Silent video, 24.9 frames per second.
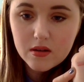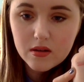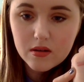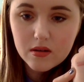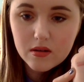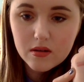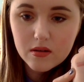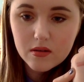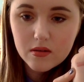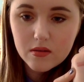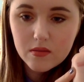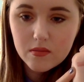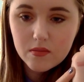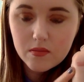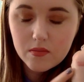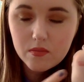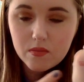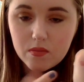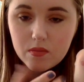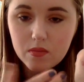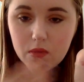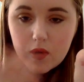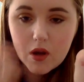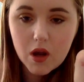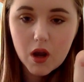
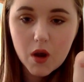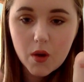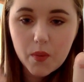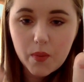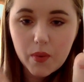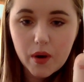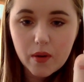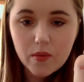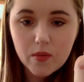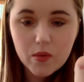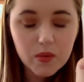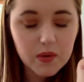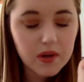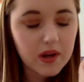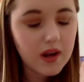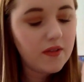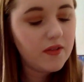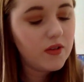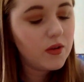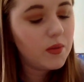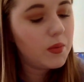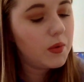I'll probably have to